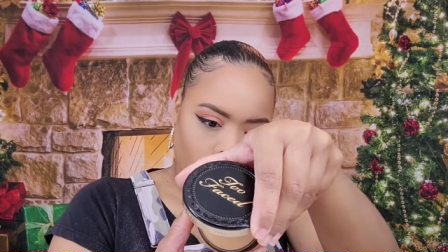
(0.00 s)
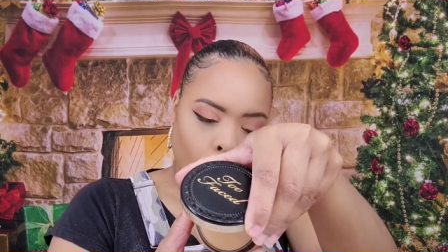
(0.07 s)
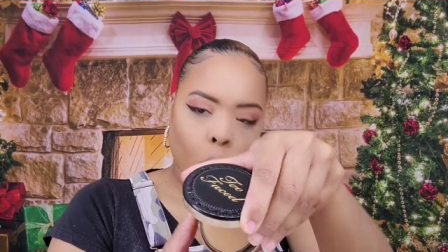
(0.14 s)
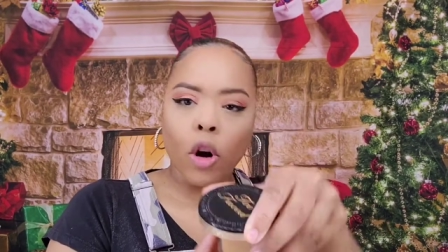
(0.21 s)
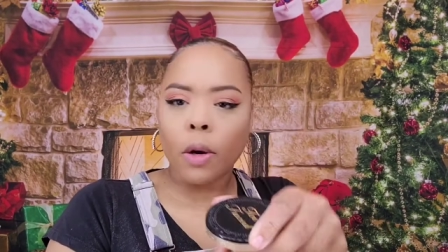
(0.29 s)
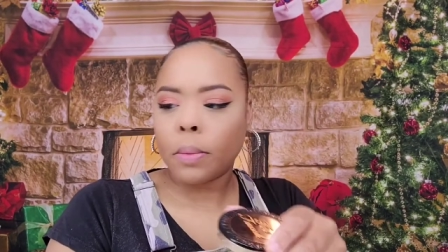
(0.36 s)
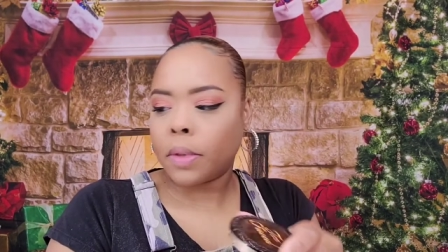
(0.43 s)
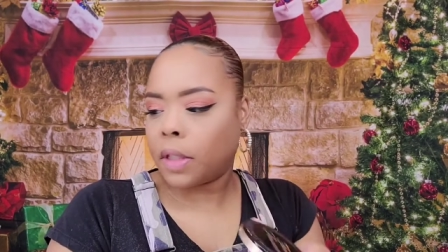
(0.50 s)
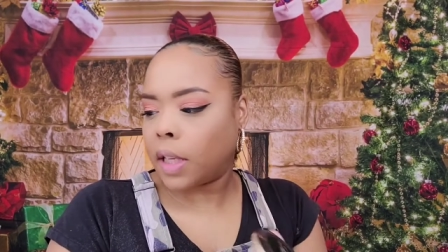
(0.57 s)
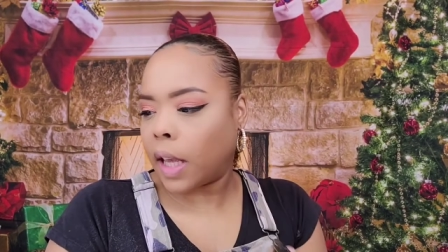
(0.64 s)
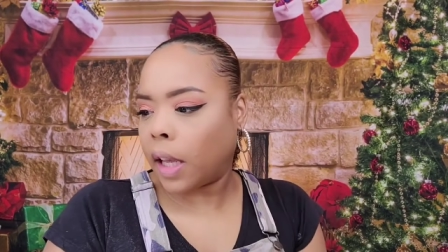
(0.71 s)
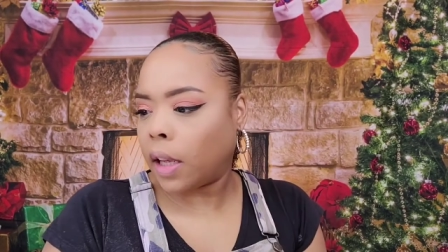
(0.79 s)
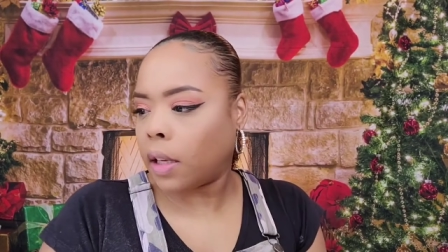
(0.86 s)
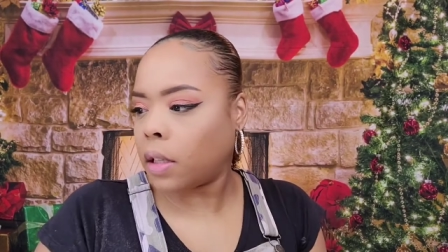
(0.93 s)
Warm
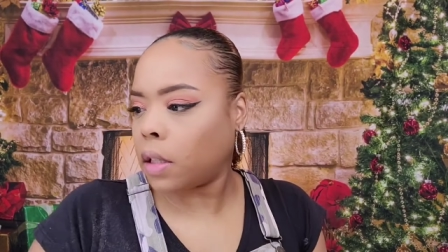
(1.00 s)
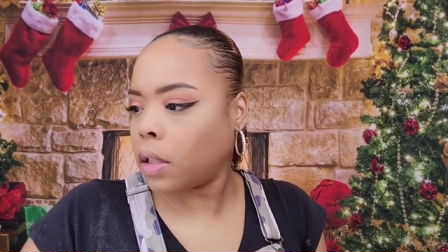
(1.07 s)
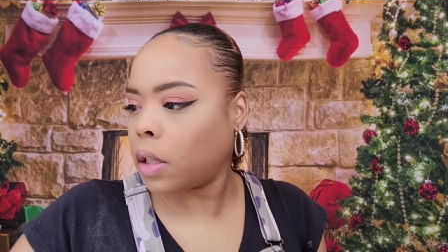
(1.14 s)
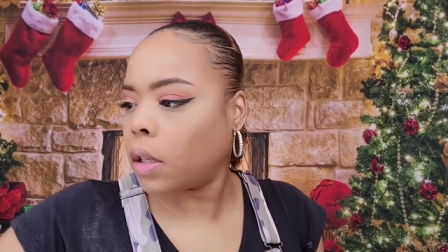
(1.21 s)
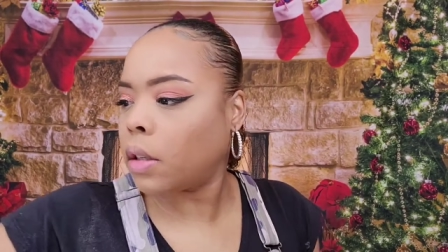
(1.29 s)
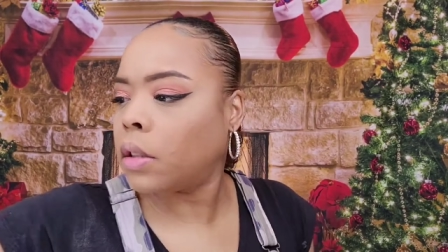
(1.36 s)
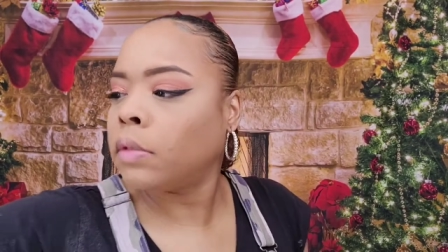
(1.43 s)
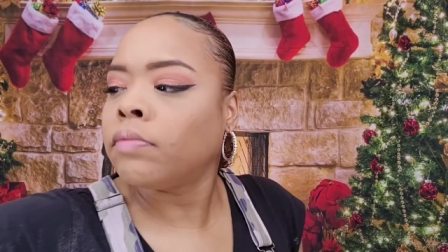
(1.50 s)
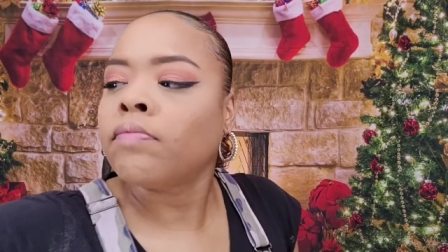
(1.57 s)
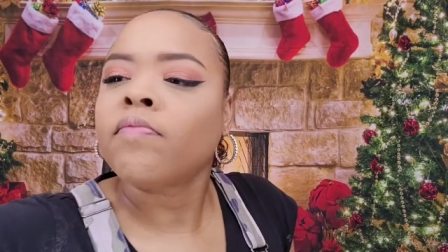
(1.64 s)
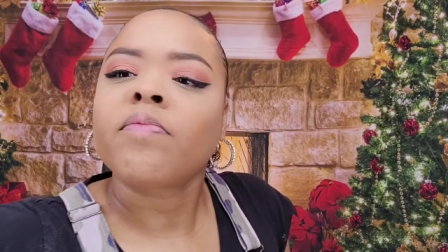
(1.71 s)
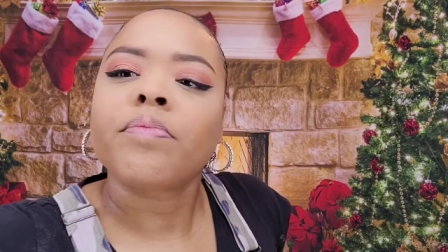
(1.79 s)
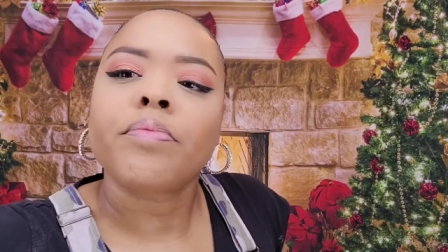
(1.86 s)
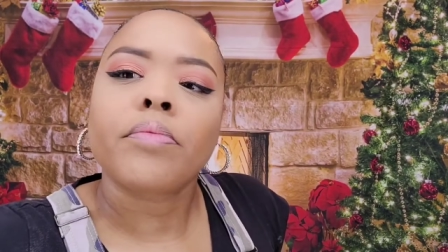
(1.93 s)
Sand.
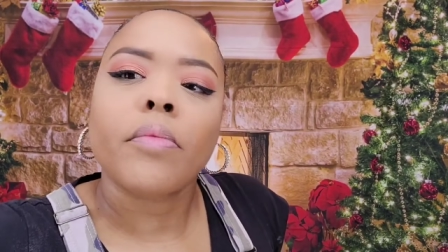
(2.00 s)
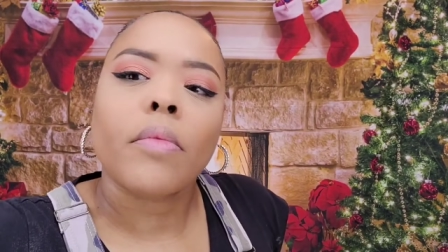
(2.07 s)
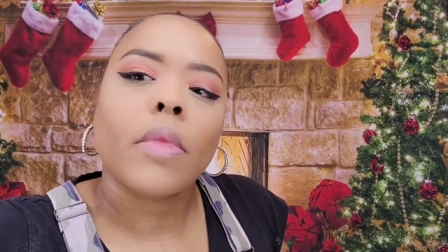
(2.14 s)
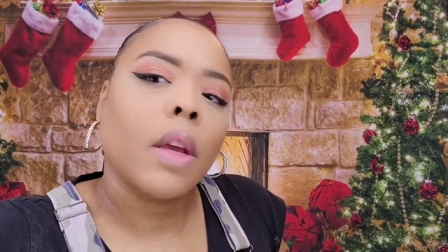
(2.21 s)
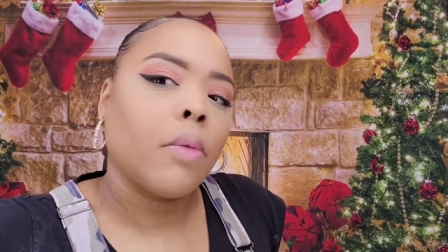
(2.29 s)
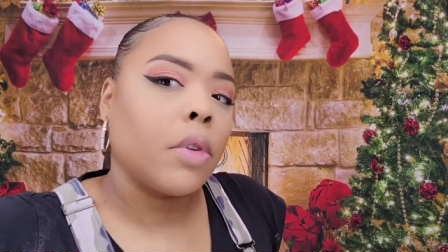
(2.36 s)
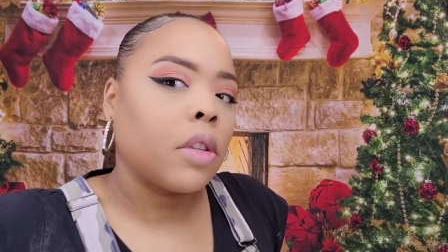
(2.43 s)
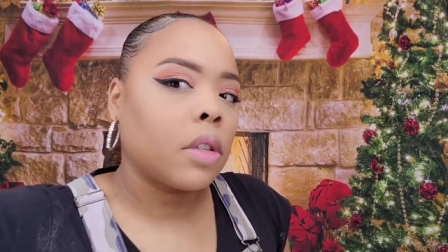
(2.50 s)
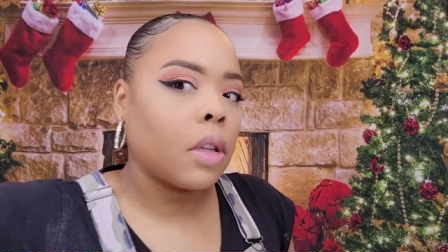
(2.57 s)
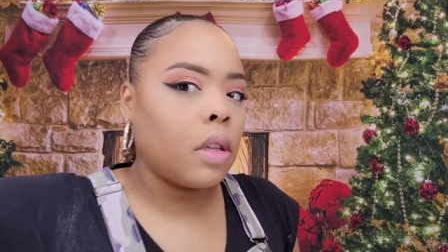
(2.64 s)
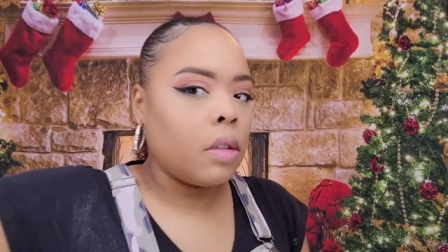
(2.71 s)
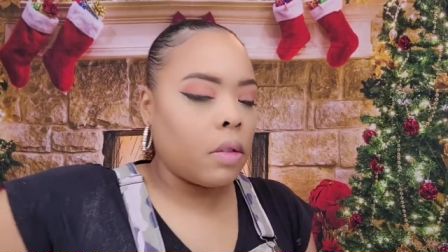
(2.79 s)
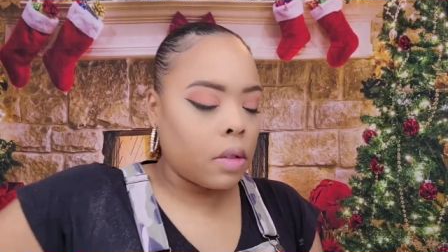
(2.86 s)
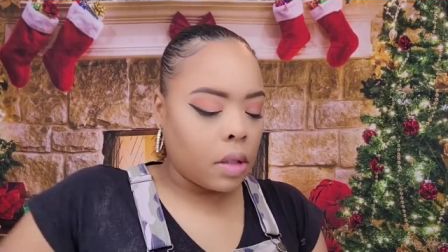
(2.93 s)
I'm just
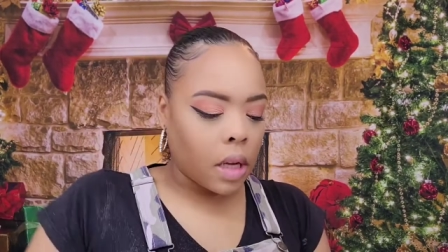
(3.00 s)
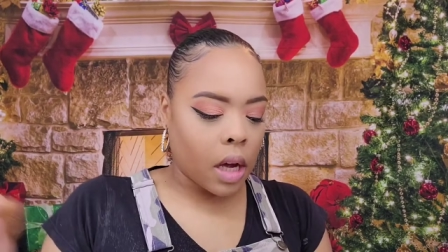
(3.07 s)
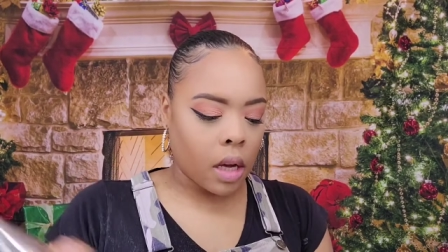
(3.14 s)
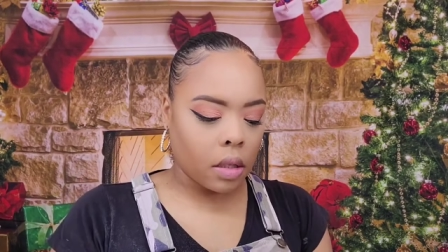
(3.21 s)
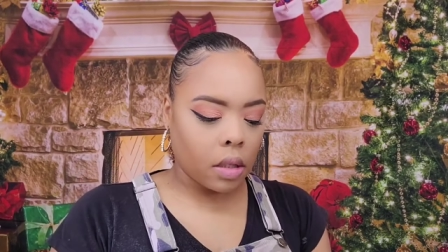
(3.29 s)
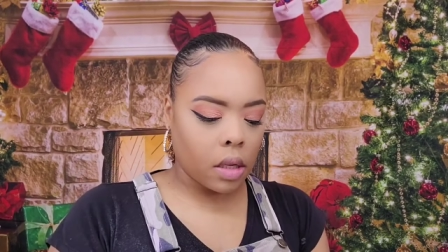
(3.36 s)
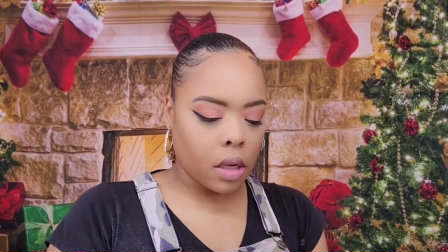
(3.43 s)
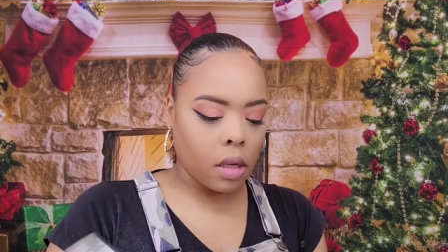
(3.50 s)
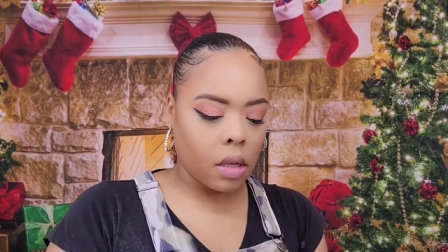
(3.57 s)
going to use that